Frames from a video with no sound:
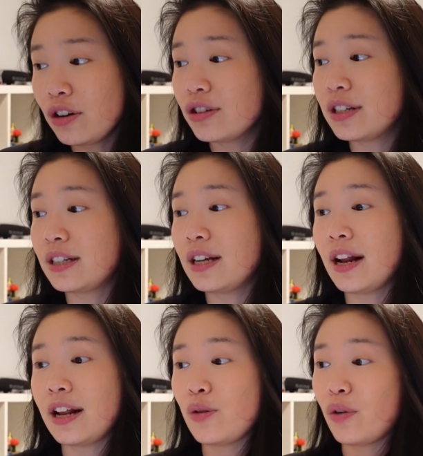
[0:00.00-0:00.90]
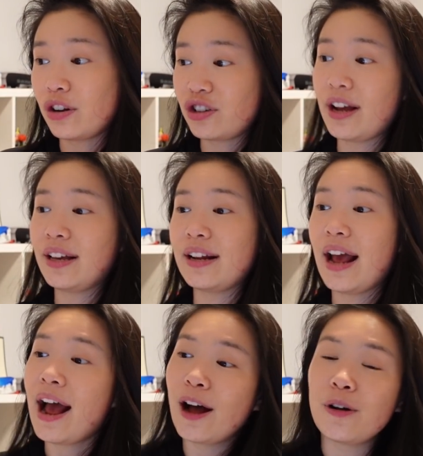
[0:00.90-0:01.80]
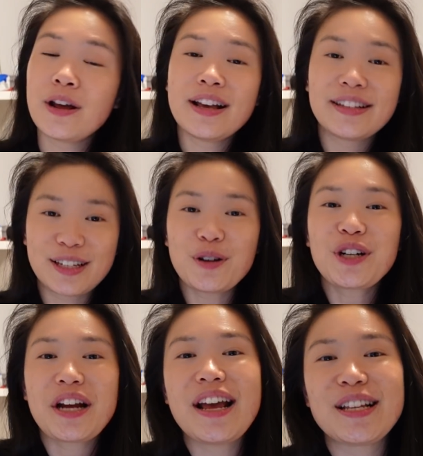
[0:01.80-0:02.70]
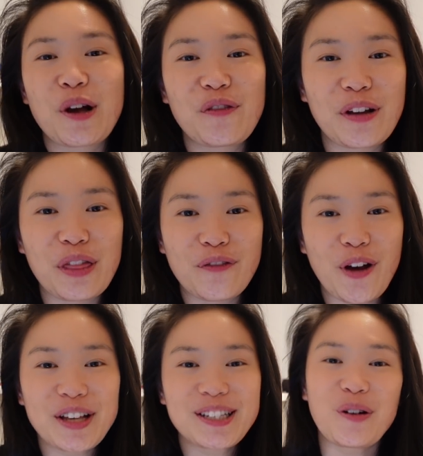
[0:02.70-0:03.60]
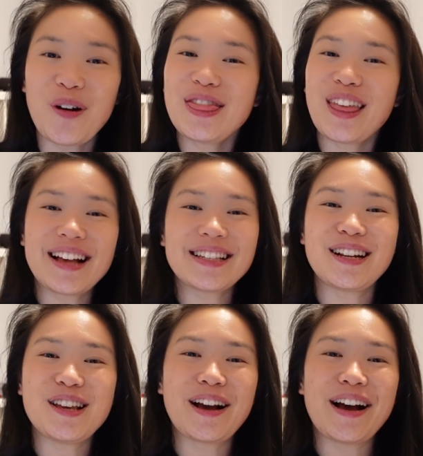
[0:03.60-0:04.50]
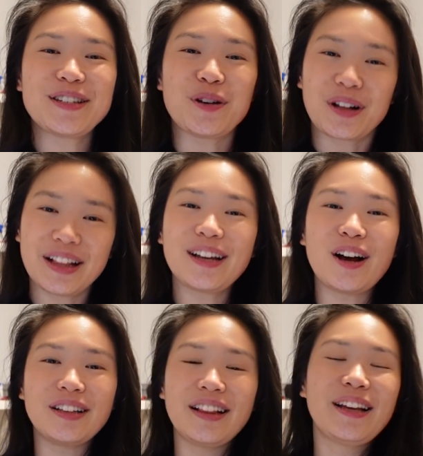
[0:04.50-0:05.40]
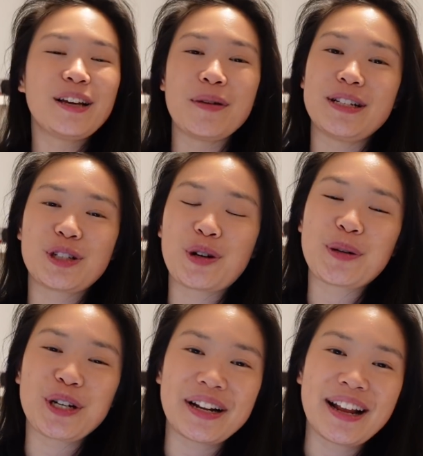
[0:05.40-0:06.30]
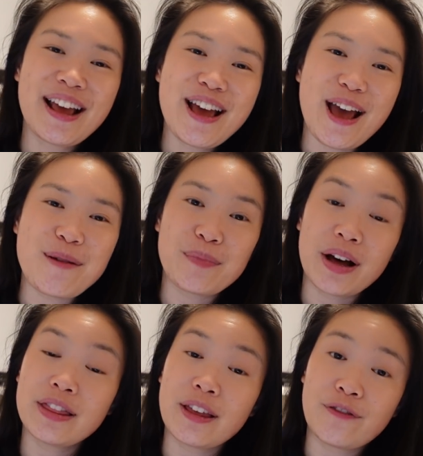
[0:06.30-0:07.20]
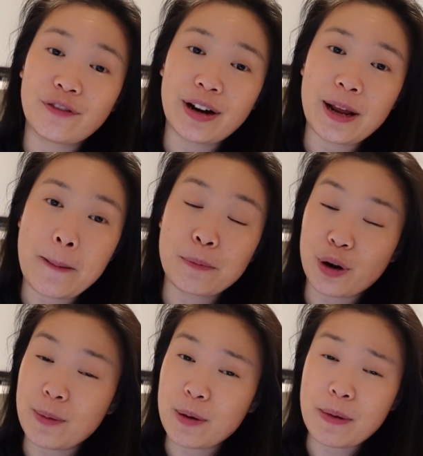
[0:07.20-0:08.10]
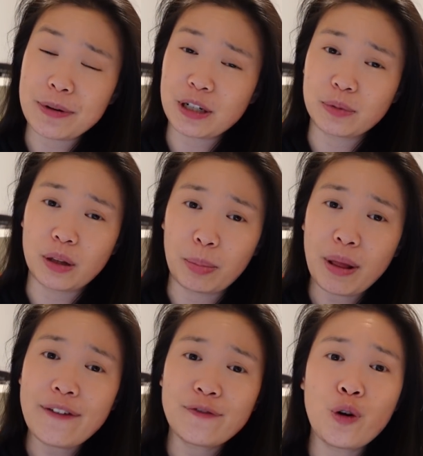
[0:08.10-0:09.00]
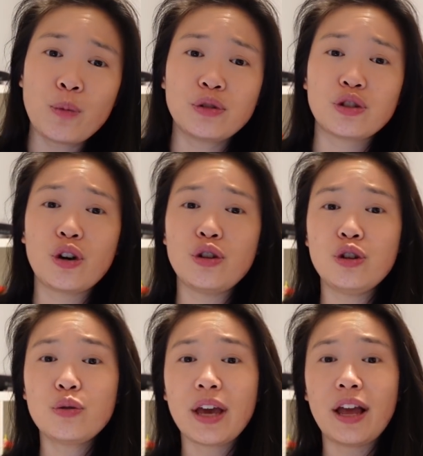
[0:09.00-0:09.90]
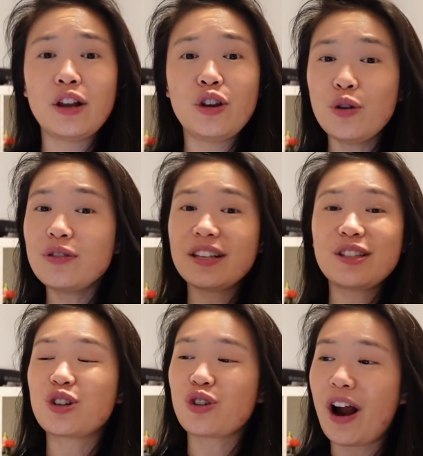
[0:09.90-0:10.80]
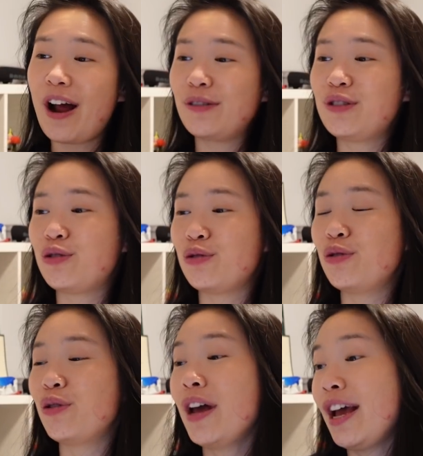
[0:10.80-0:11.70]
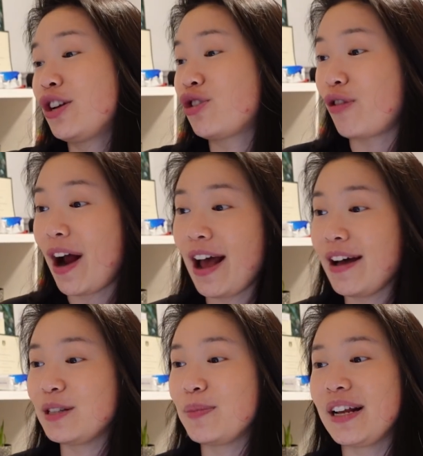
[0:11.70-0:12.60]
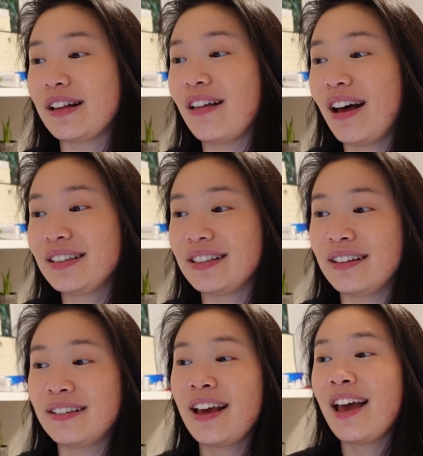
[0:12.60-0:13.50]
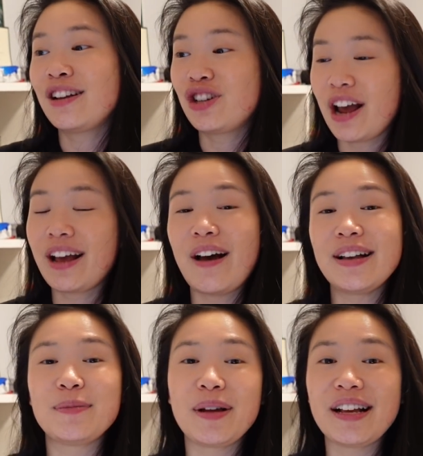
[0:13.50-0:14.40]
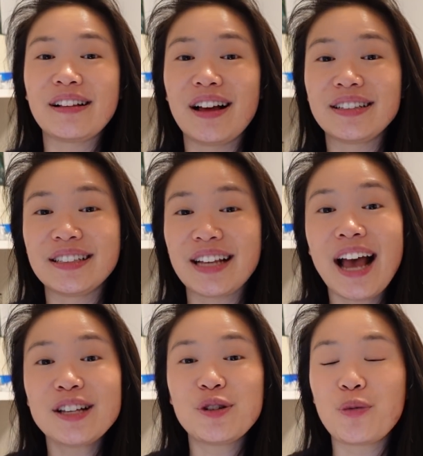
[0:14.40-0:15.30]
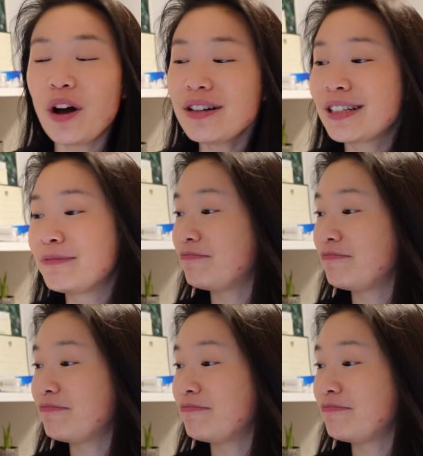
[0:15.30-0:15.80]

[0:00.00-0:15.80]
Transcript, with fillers: interested and you want to check it out, Skillshare is offering the first one thousand of you guys who click on the link in my description a month free premium membership to the platform. So you can use this trial to try out as many classes, check out as many classes as you want